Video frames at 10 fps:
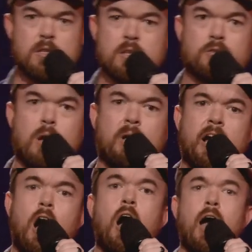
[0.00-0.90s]
So I'm like,
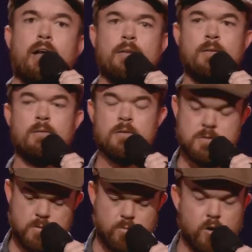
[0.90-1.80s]
all right,
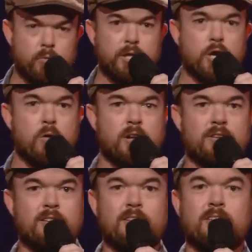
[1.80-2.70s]
what are we doing?
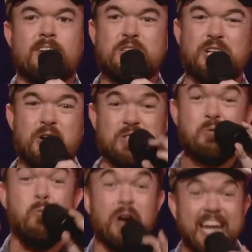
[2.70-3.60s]
And she goes,
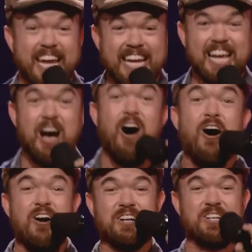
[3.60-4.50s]
we
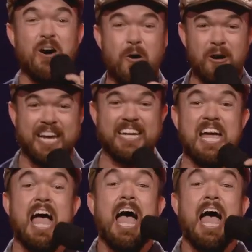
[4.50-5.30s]
are going